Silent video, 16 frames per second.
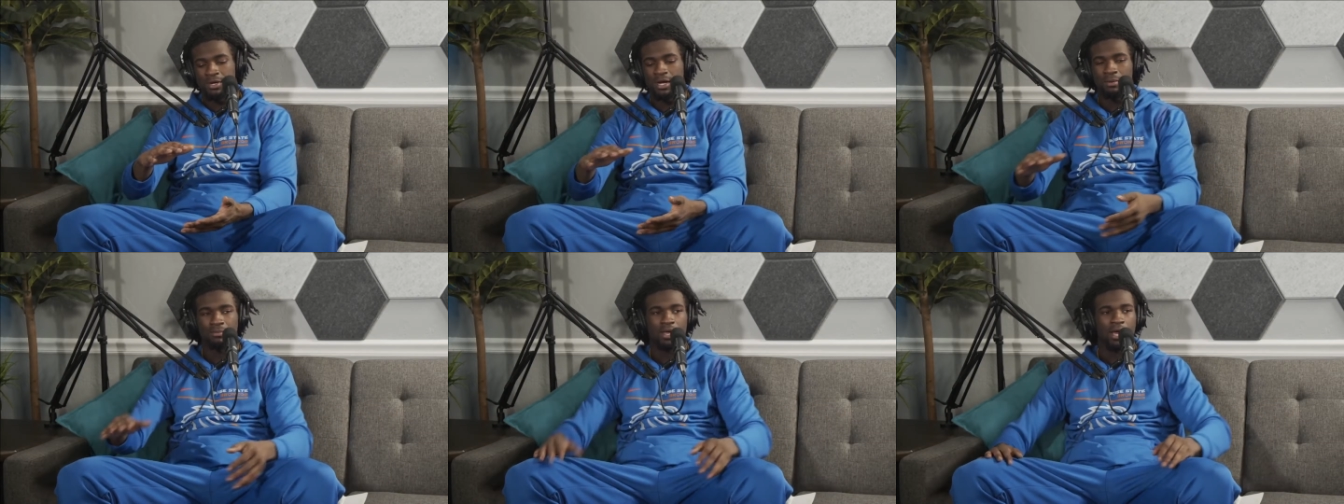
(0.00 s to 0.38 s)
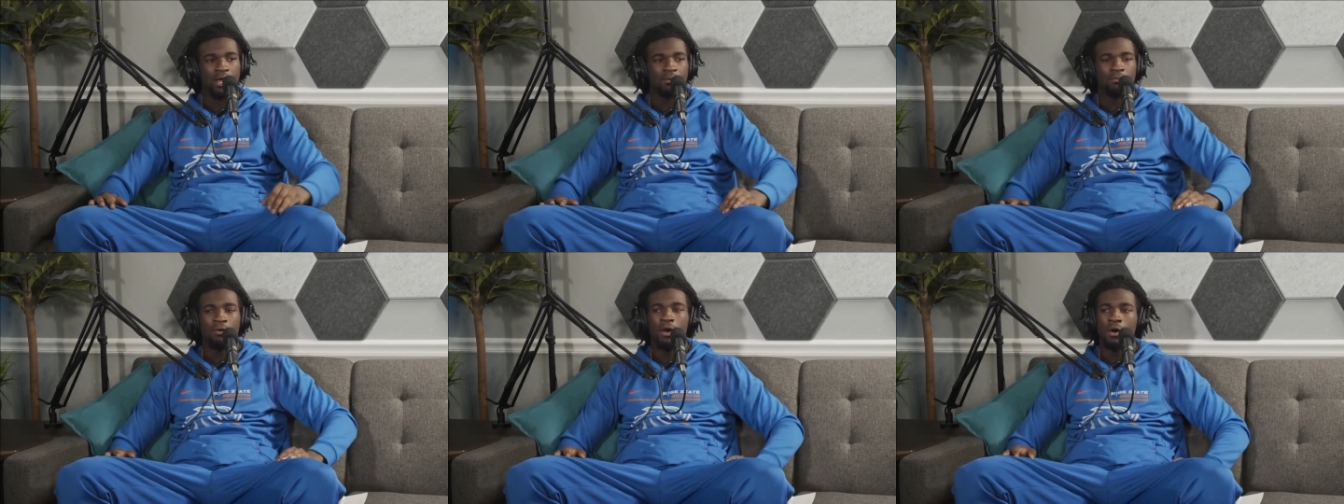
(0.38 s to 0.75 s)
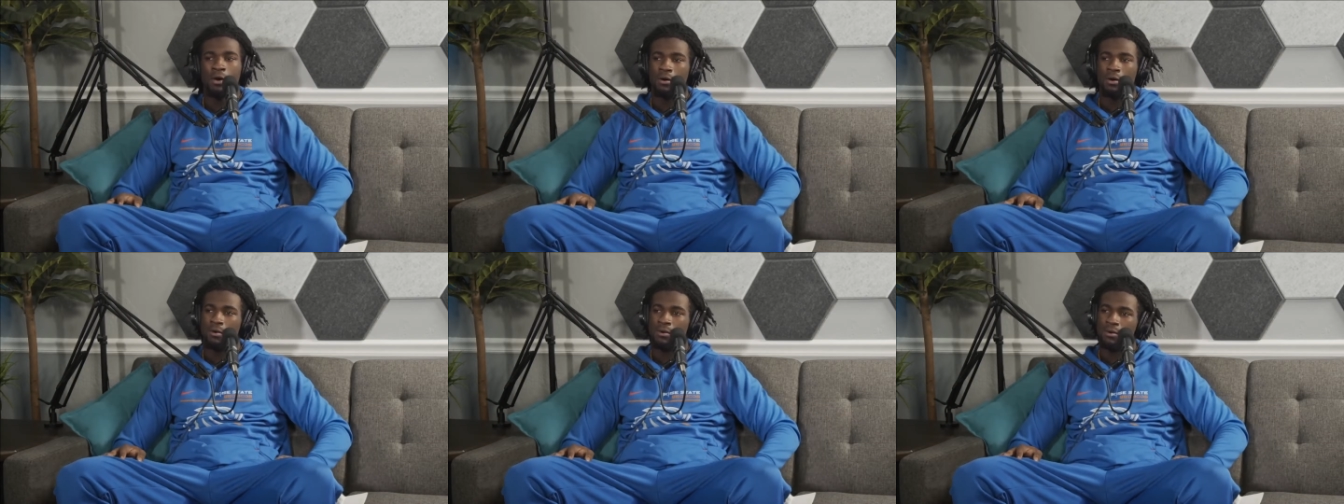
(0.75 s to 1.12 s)
I'm like,
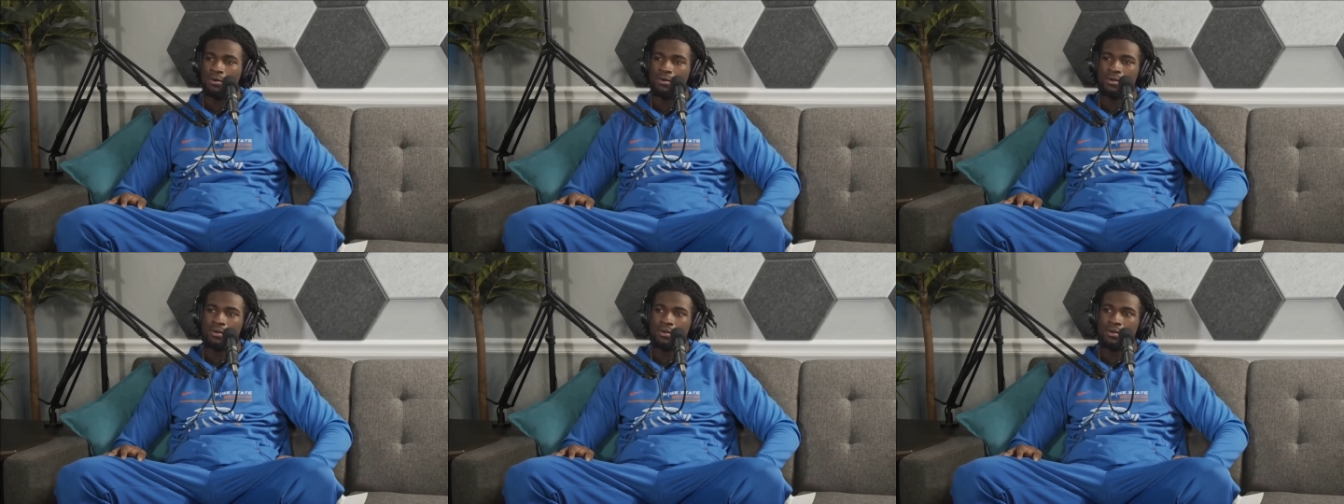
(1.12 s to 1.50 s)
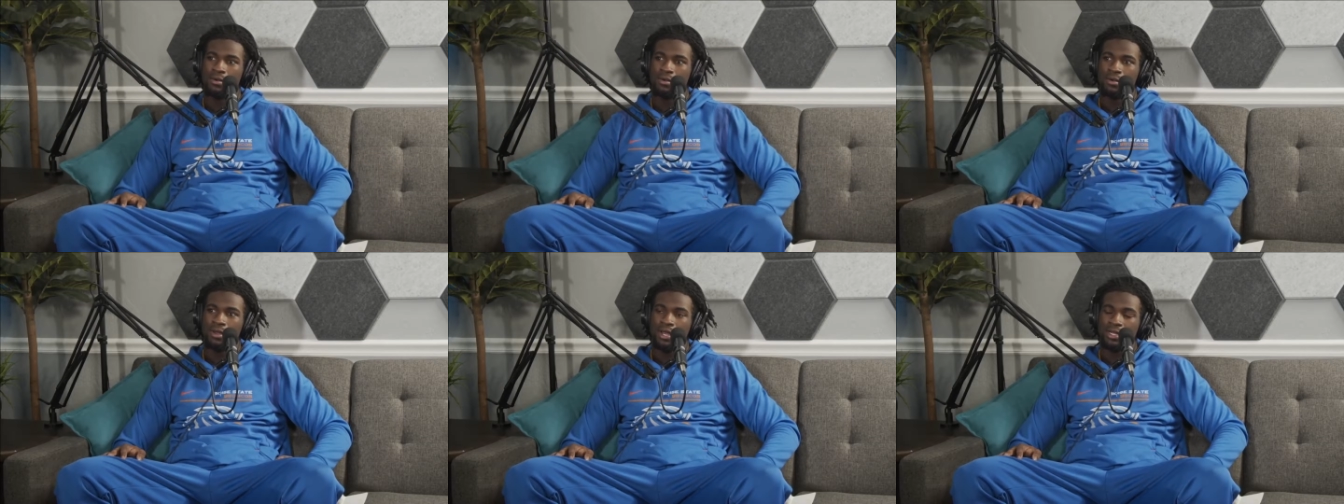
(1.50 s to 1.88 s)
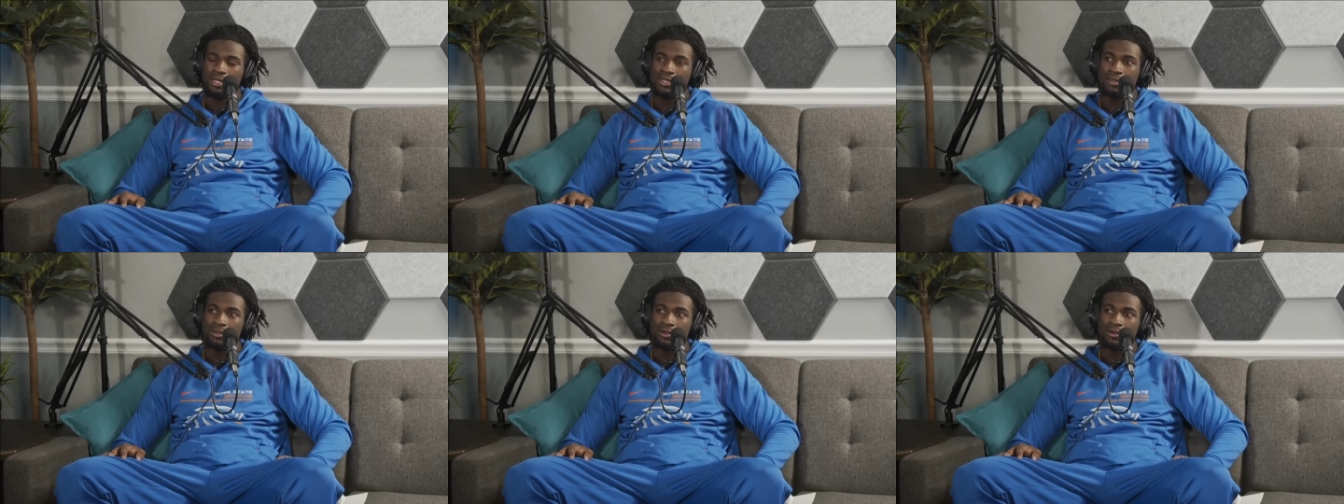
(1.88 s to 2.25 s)
bro, I gotta
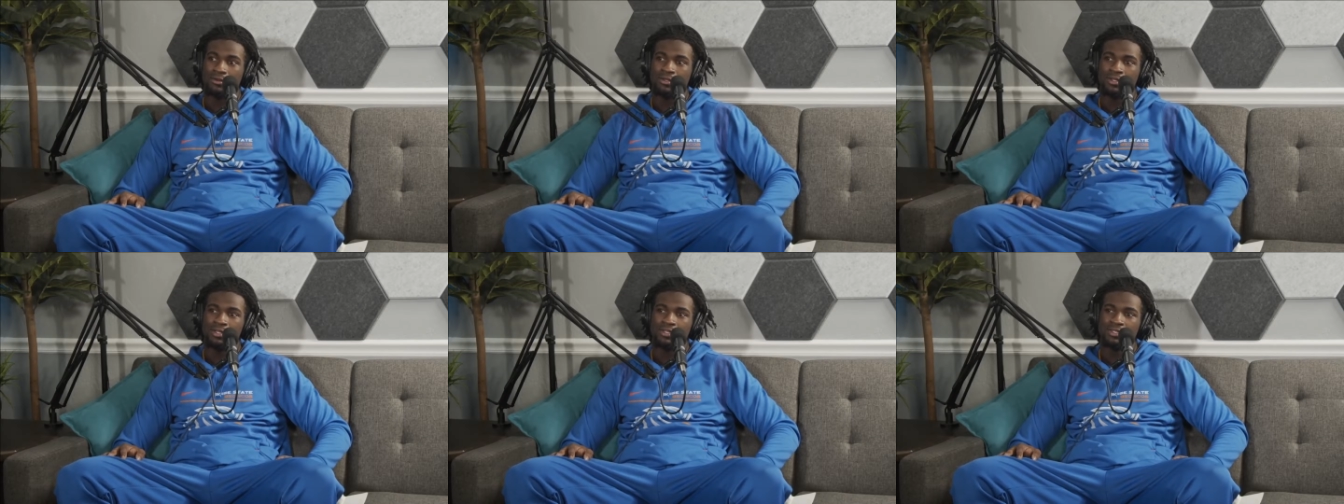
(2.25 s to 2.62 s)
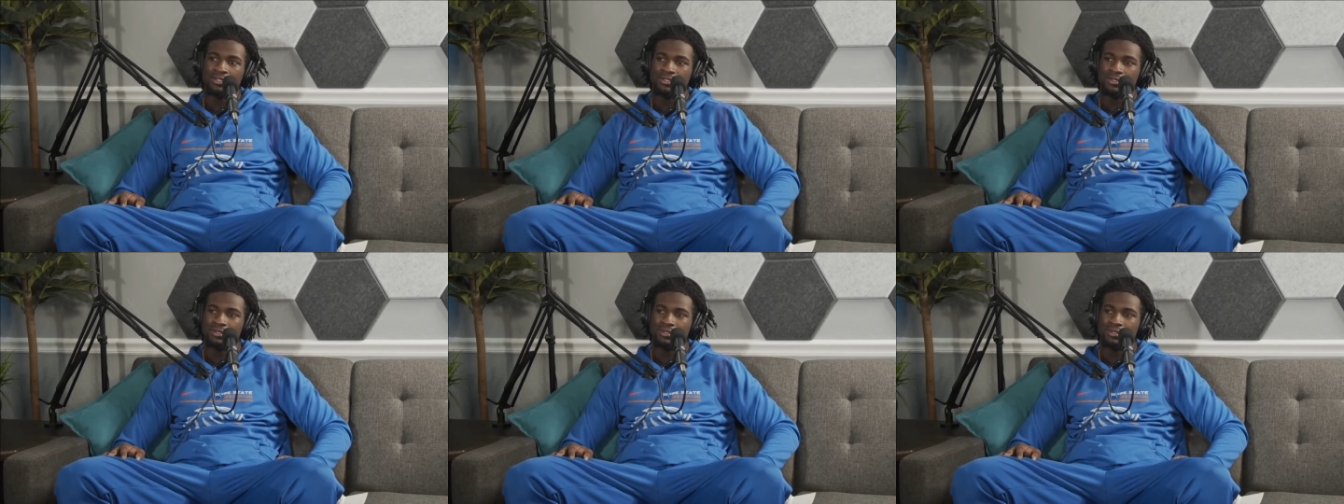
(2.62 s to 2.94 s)
learn this.